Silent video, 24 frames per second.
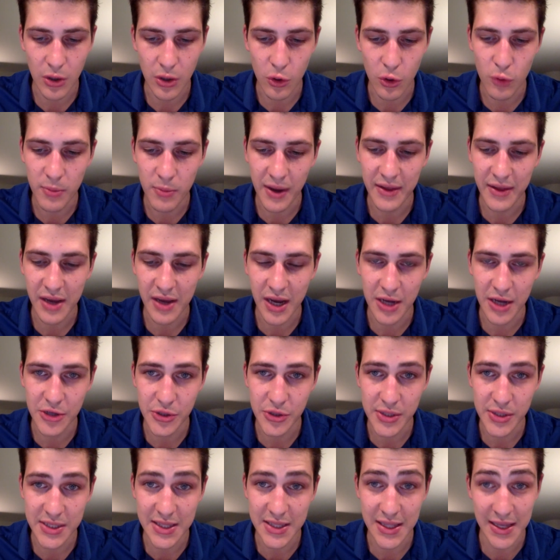owned by the
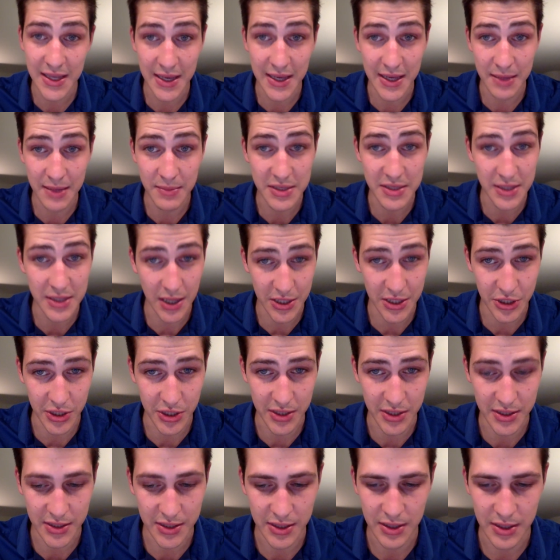country's leading
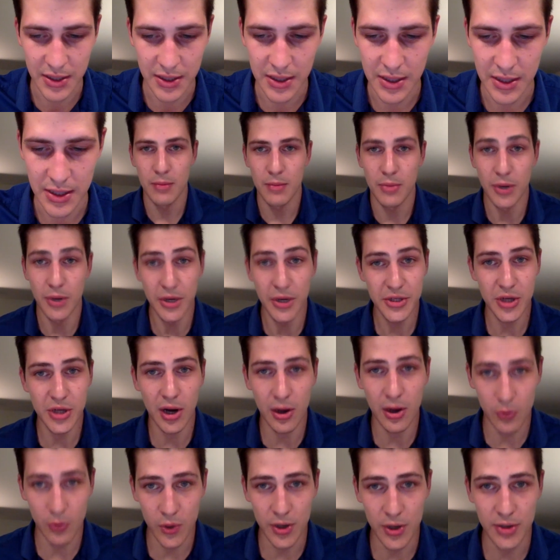misogynist. Pretty
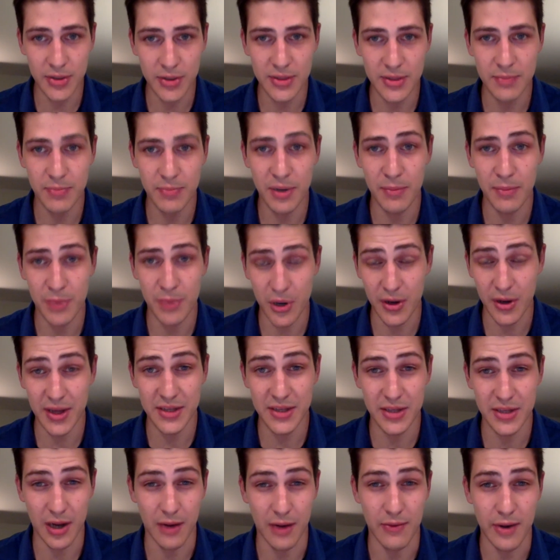strong words, but Burk is not